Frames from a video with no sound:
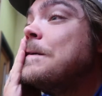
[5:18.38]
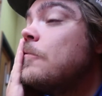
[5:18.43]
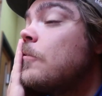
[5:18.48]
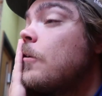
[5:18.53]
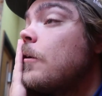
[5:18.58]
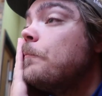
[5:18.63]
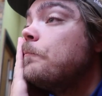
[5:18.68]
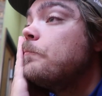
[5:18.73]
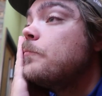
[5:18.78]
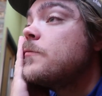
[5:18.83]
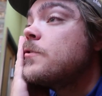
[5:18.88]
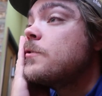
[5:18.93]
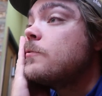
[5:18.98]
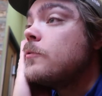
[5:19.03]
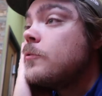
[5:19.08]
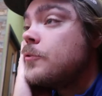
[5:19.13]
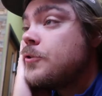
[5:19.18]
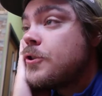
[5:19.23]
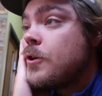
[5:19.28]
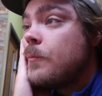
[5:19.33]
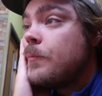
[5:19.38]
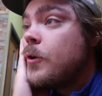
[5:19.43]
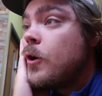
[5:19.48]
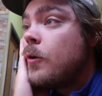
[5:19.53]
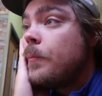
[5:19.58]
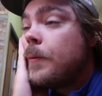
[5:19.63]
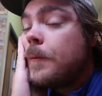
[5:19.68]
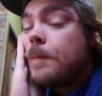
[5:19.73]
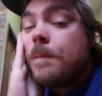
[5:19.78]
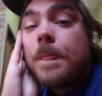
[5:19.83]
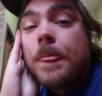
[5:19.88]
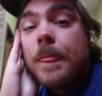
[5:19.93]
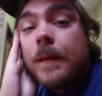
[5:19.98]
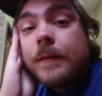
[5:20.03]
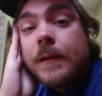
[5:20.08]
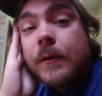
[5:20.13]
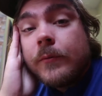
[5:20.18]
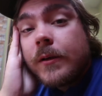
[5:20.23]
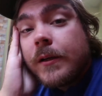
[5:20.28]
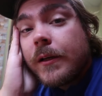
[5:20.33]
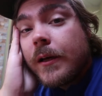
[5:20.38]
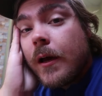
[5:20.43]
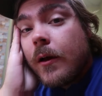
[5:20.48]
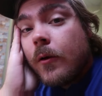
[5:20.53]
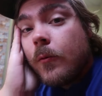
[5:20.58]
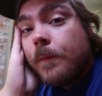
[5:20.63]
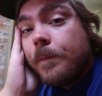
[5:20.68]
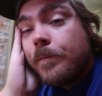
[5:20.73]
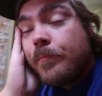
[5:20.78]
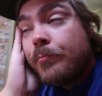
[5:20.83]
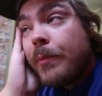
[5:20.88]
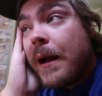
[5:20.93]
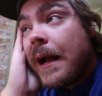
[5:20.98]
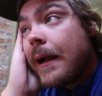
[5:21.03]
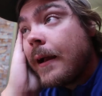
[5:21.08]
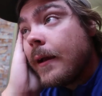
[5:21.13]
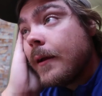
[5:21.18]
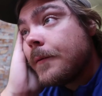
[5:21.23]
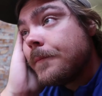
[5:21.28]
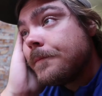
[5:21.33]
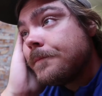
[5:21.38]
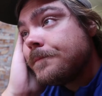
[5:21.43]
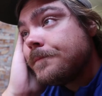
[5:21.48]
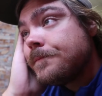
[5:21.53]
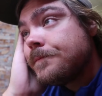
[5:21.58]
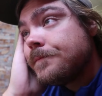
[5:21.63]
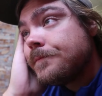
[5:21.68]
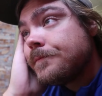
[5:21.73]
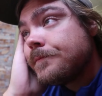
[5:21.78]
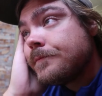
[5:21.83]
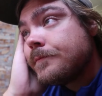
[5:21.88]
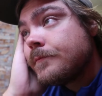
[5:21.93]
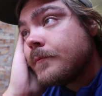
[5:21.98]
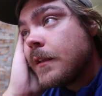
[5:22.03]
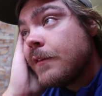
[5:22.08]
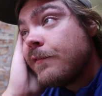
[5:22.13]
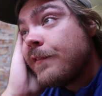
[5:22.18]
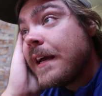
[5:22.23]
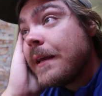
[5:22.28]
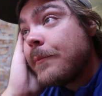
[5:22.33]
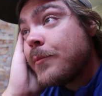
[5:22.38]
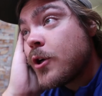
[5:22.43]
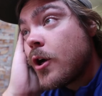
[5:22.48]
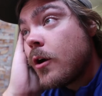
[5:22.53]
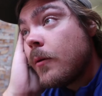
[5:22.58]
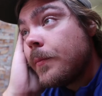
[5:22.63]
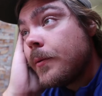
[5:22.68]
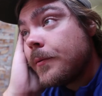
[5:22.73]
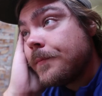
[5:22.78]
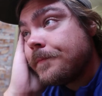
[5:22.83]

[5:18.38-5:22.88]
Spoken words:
Alright, so we're subbed up. Then we're gonna go bank, bike shop.